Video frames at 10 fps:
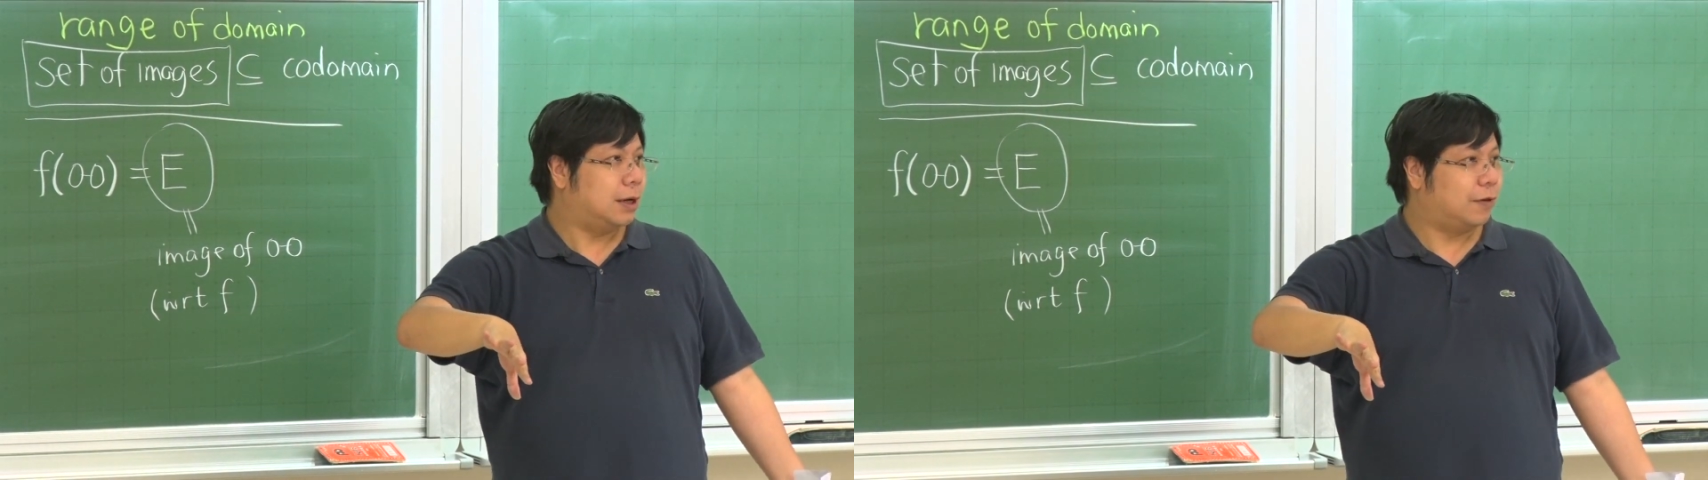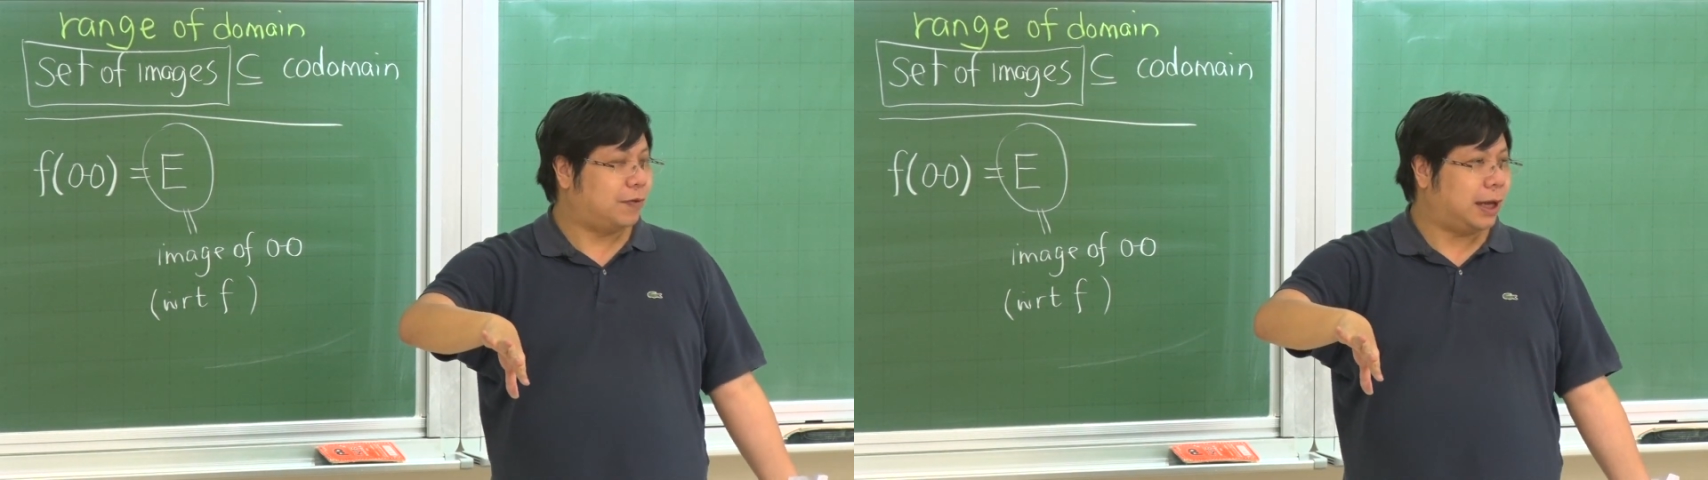
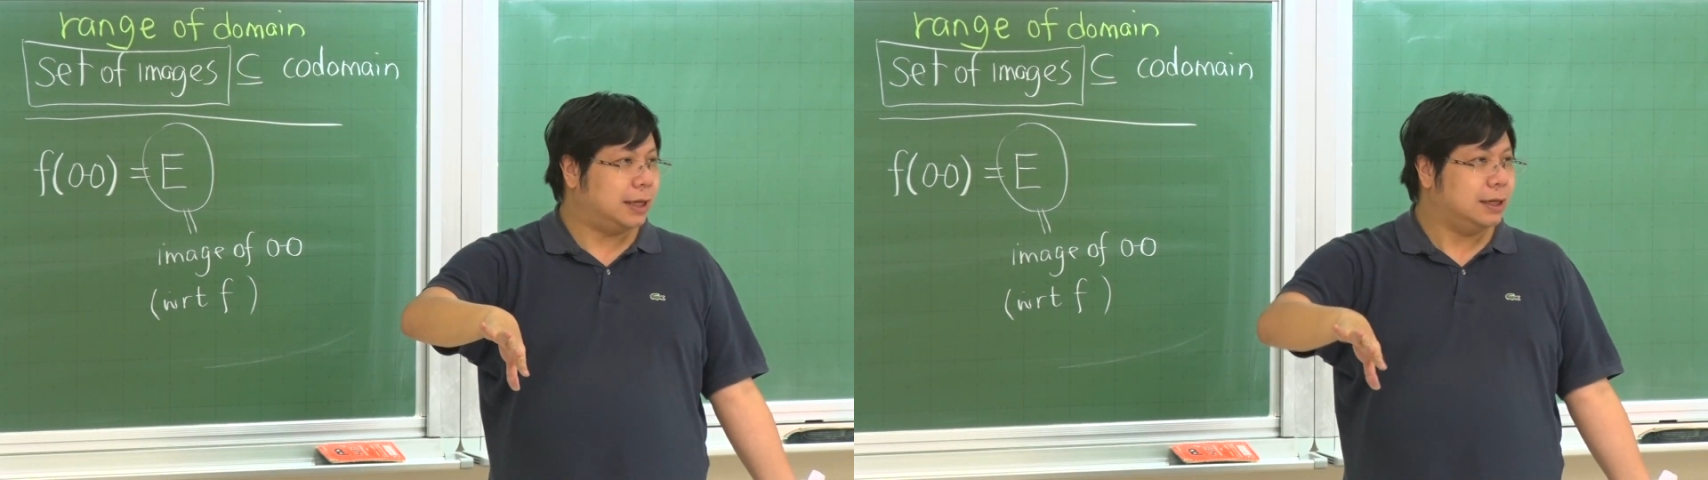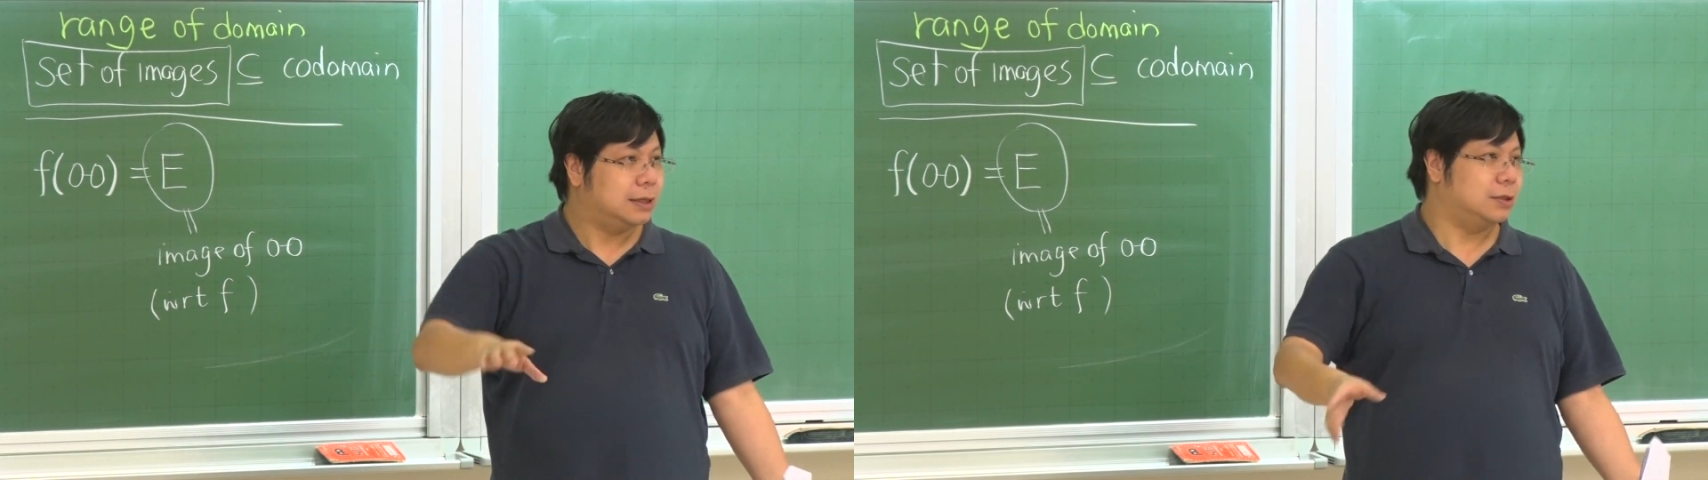of
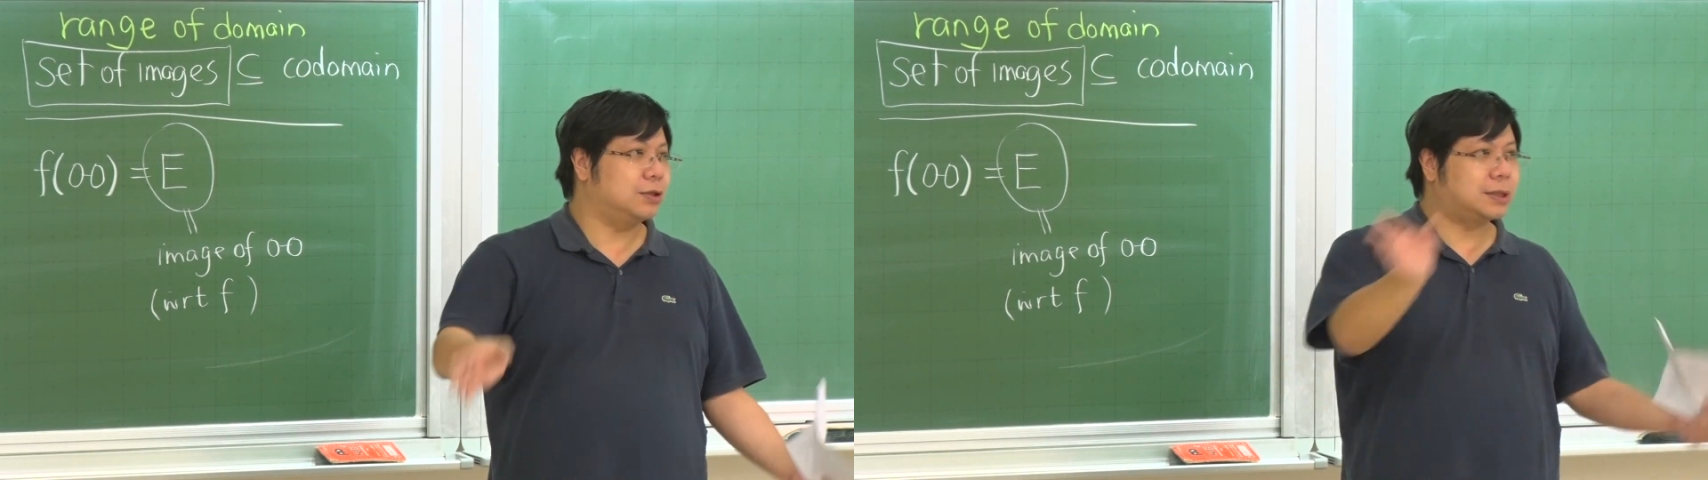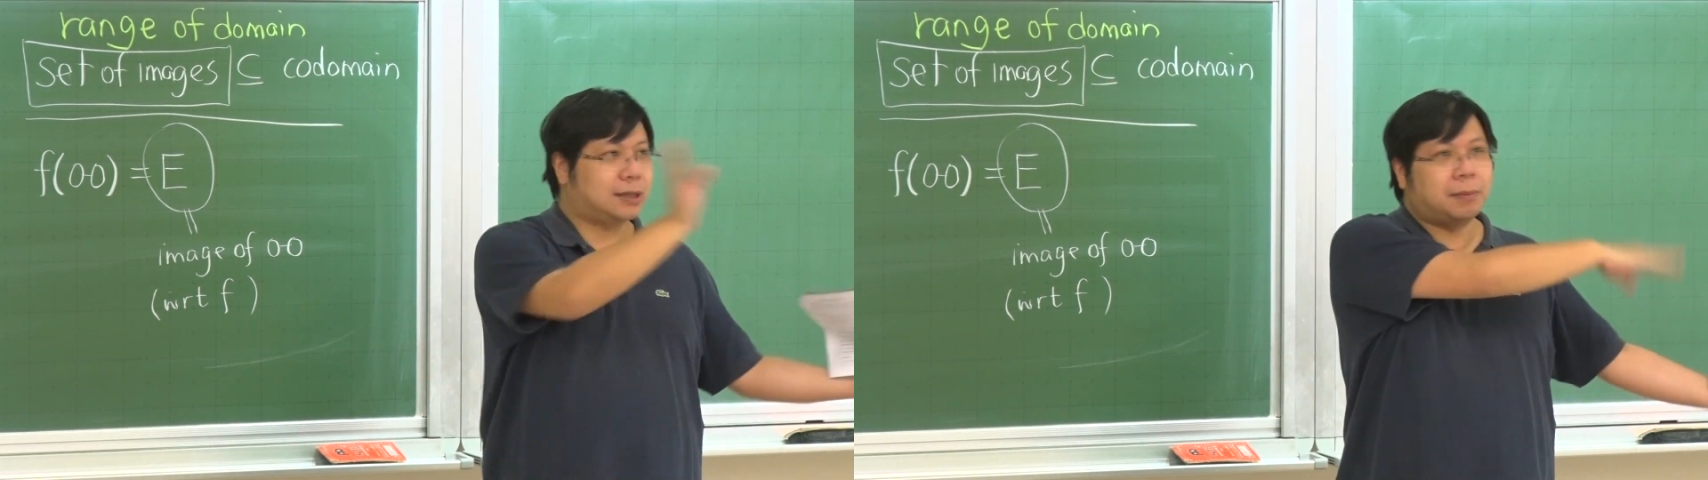A
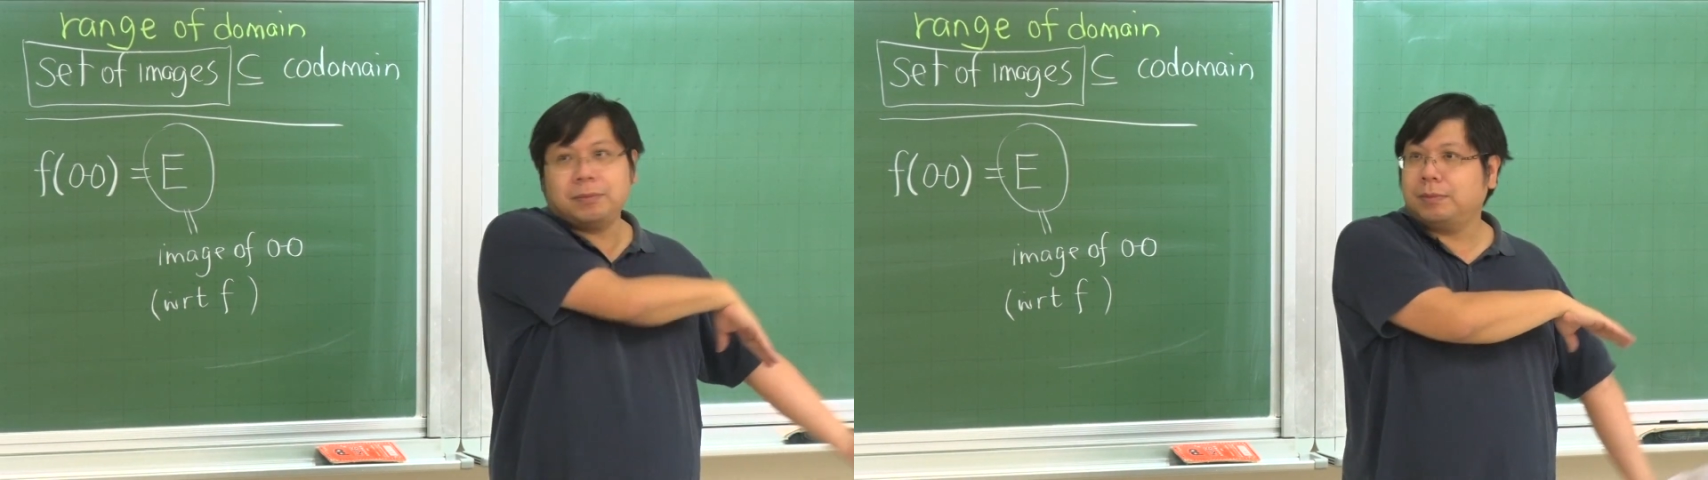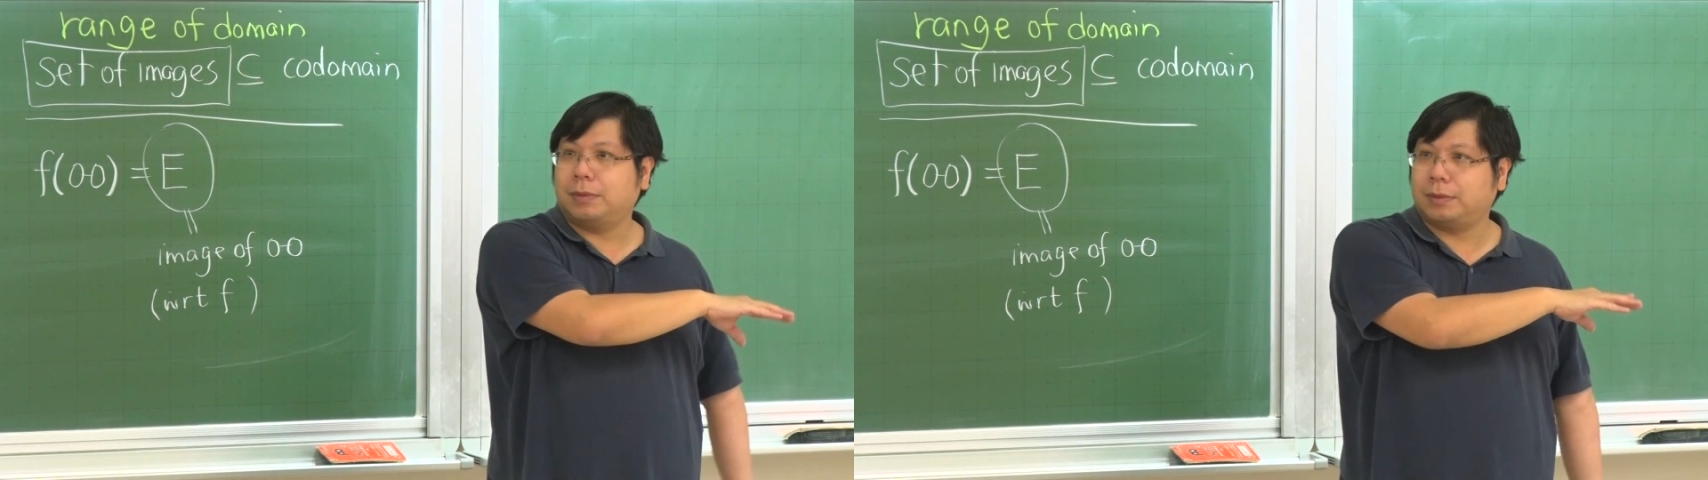to some